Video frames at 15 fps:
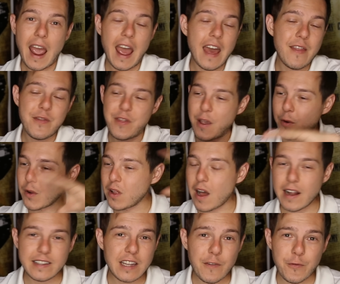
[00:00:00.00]
And they were a
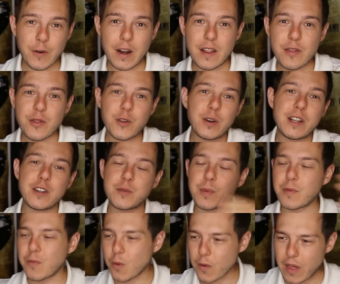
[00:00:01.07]
lot different 30 years
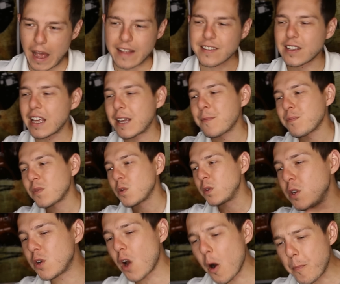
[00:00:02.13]
before that. So like
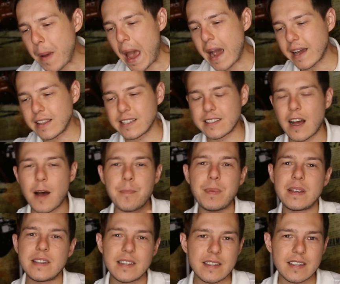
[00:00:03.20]
when you go back in the top
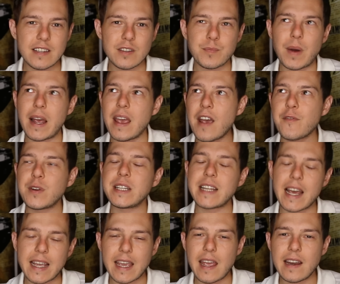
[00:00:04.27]
businesses by every
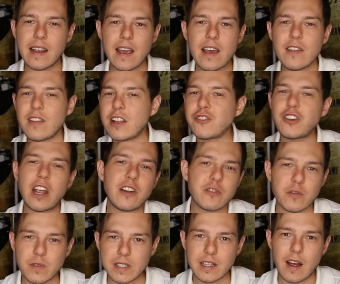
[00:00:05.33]
decade, they
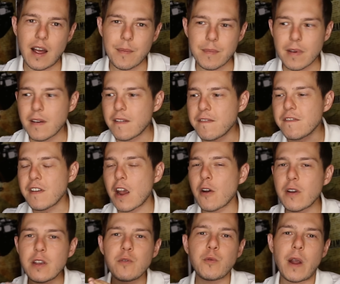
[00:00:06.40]
change over time.
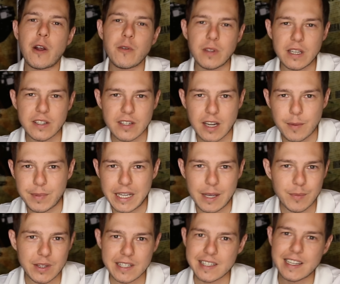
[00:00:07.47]
Very rarely is a
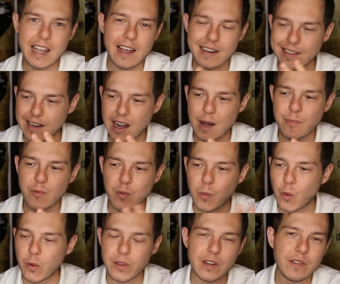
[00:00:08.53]
company able to stay on top for
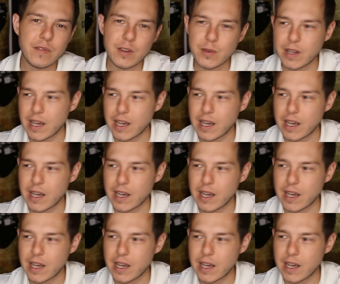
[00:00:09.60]
more than a few